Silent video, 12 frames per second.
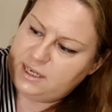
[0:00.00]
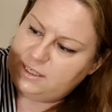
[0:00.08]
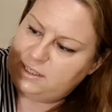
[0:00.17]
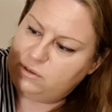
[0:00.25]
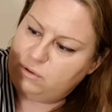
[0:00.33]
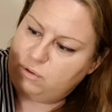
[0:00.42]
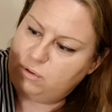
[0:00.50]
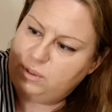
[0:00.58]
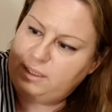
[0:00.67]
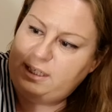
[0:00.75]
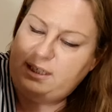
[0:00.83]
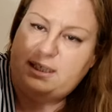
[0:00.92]
So
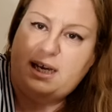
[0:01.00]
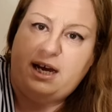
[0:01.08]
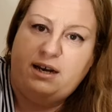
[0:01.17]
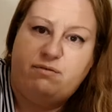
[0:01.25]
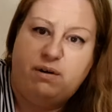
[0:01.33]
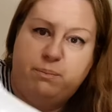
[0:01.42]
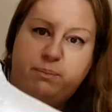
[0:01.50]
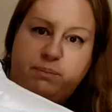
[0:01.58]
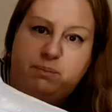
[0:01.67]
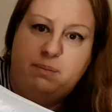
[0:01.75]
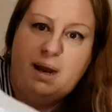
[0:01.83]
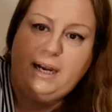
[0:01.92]
these are one
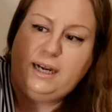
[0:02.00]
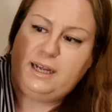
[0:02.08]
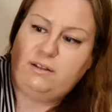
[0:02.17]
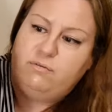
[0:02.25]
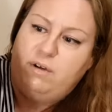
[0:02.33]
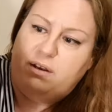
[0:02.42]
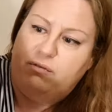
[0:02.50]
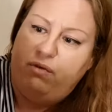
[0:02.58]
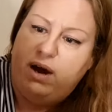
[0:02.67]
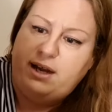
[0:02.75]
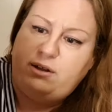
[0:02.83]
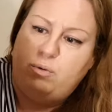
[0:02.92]
black and one
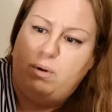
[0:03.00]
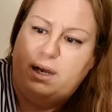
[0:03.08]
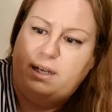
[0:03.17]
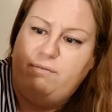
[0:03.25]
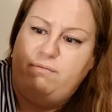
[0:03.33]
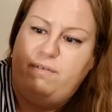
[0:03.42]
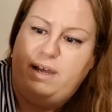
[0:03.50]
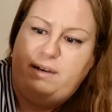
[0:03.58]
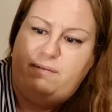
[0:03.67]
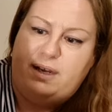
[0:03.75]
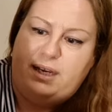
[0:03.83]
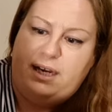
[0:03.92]
white one,
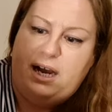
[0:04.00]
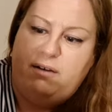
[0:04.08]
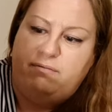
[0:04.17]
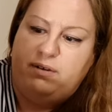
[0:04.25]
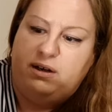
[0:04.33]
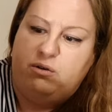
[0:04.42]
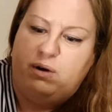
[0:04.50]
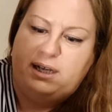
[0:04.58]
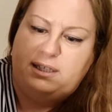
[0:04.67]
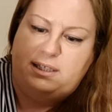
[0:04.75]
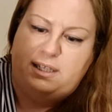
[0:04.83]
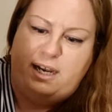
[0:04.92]
very comfy,
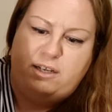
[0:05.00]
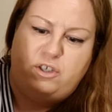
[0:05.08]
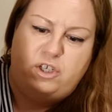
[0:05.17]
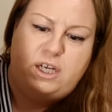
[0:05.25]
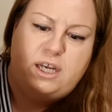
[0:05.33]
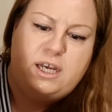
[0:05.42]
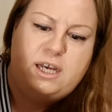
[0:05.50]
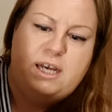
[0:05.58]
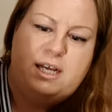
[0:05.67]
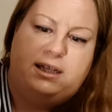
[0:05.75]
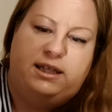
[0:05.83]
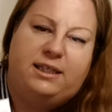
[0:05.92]
quite stretchy.
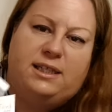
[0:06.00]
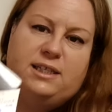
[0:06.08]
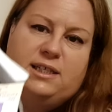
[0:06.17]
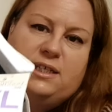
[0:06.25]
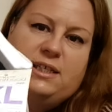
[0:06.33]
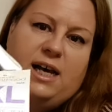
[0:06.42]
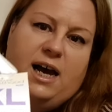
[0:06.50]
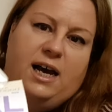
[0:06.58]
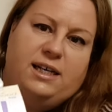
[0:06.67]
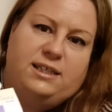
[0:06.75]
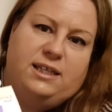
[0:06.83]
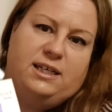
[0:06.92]
This is a
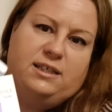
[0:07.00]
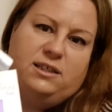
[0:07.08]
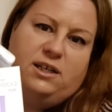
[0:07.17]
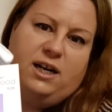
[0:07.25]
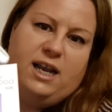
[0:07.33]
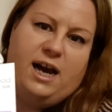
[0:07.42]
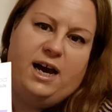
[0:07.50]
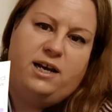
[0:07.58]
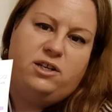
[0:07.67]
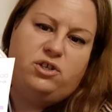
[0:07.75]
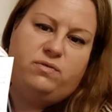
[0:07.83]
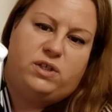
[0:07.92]
size extra
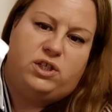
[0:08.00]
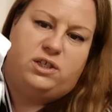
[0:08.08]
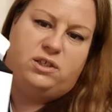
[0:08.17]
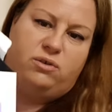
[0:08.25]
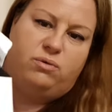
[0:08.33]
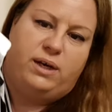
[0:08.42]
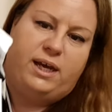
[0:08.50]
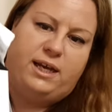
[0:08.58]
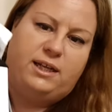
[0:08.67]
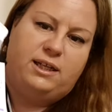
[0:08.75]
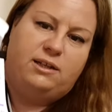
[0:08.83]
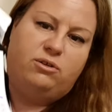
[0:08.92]
large, which is UK
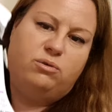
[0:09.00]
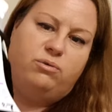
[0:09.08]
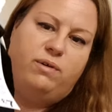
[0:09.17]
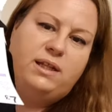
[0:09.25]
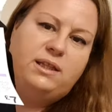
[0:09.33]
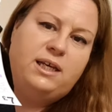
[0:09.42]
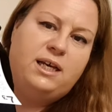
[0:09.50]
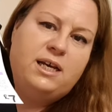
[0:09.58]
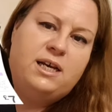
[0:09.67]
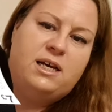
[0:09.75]
18 to 20.